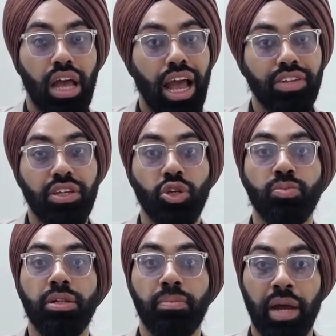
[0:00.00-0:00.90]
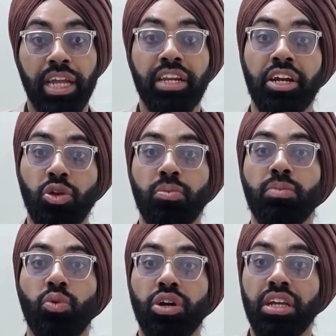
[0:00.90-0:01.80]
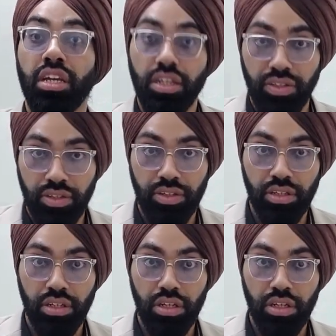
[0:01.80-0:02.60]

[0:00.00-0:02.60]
as a human mind and human body is.